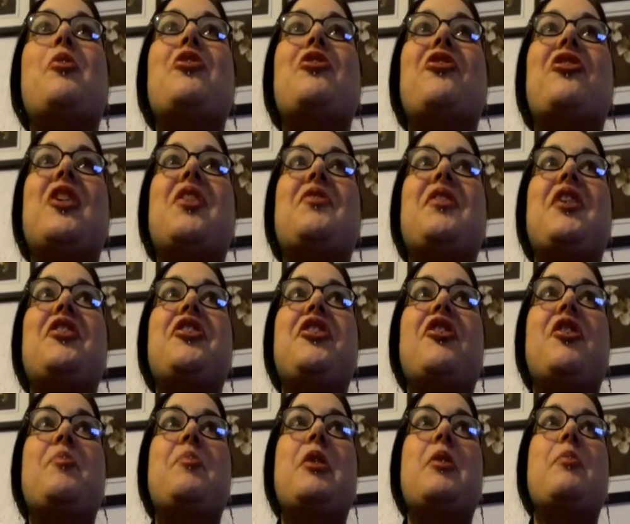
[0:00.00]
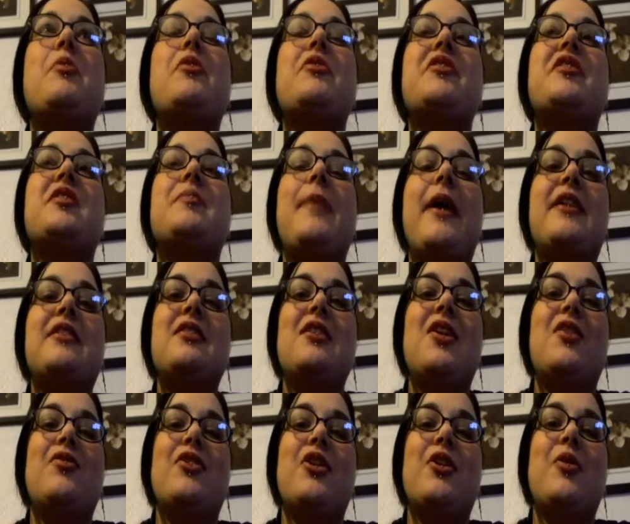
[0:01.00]
put yourself out there and people expect
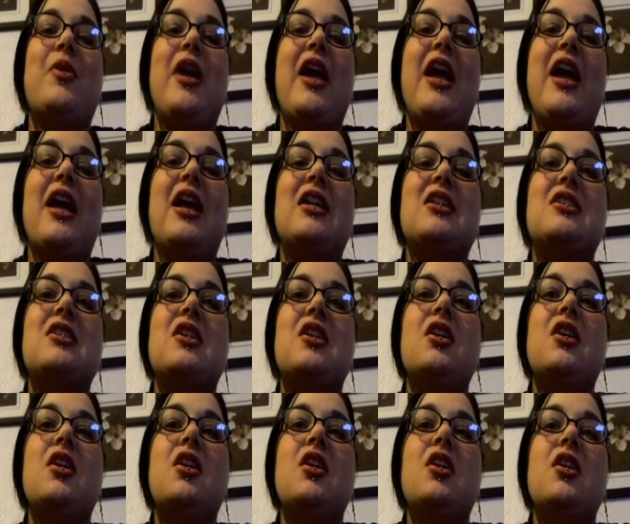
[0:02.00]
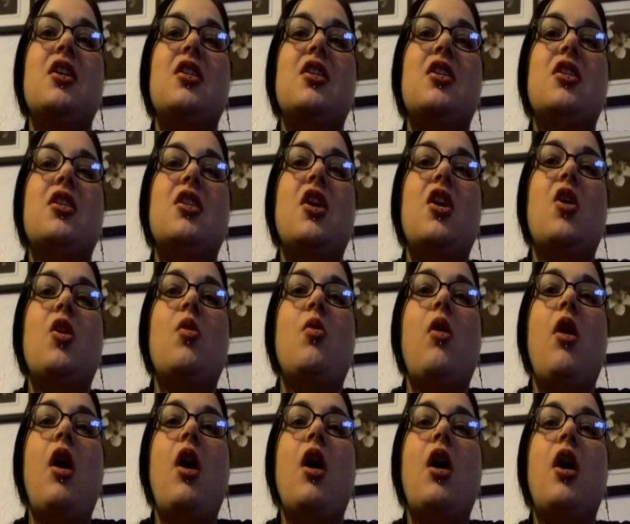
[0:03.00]
it of you. And, you
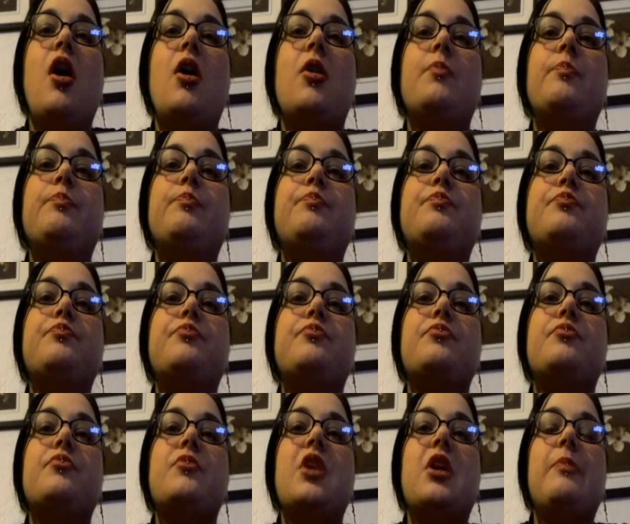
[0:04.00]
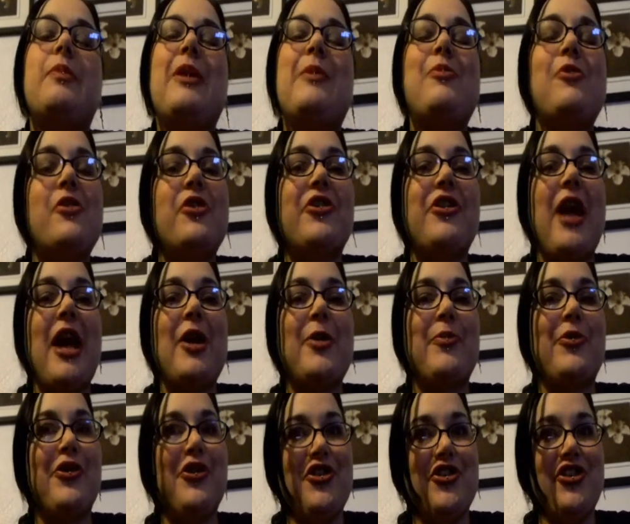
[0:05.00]
know, people are not
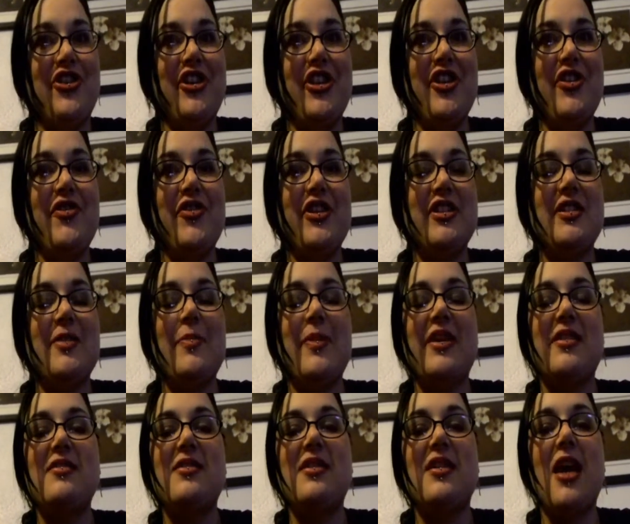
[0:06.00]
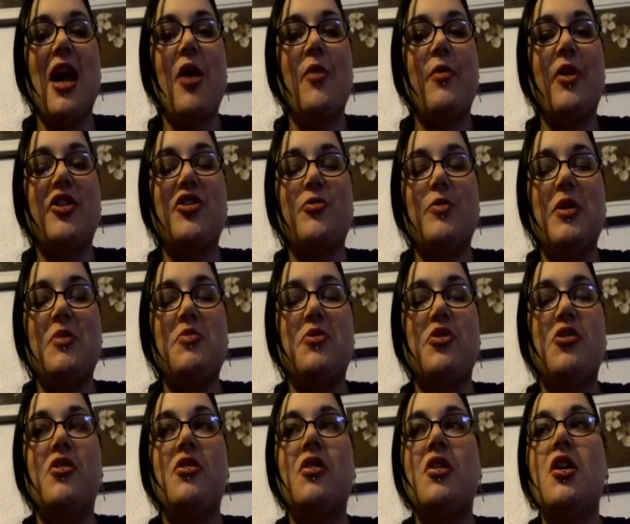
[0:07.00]
appreciative. It's amazing how much
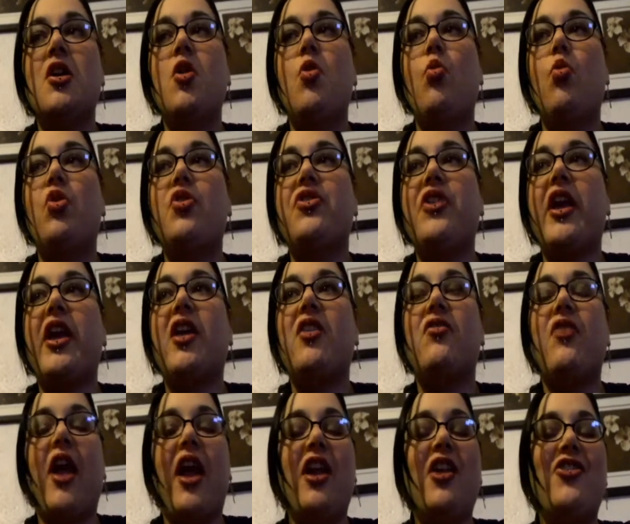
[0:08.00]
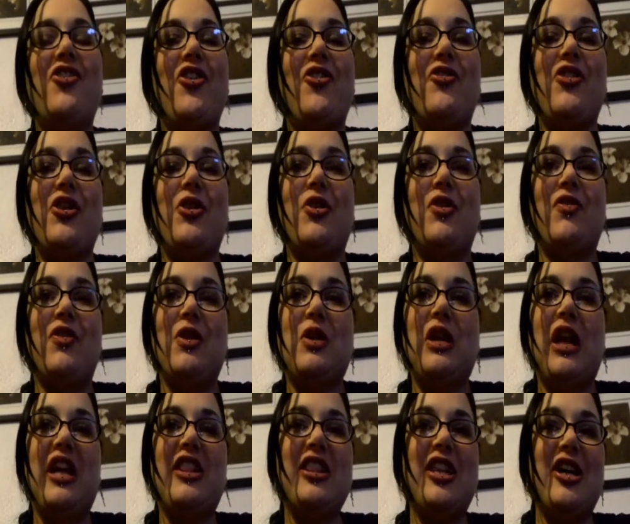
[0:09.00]
people will take advantage of you if you
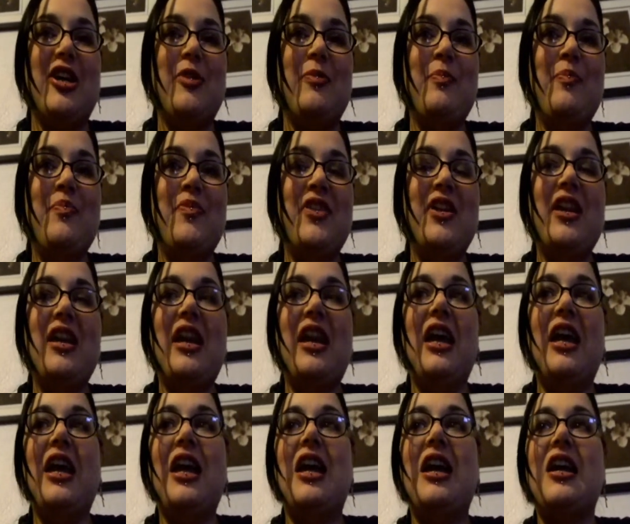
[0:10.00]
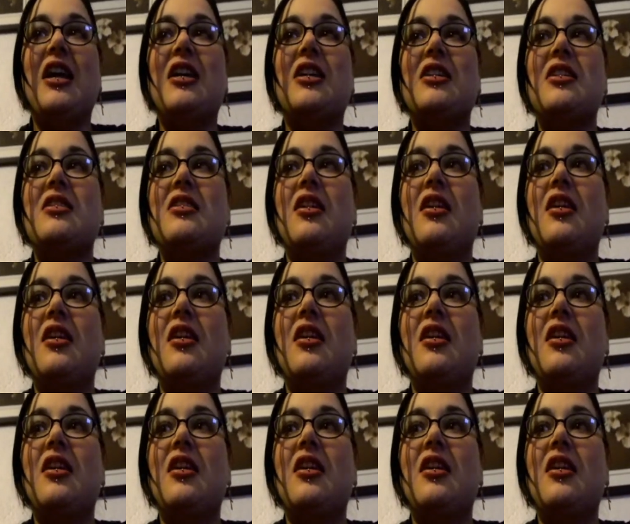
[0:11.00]
let them. And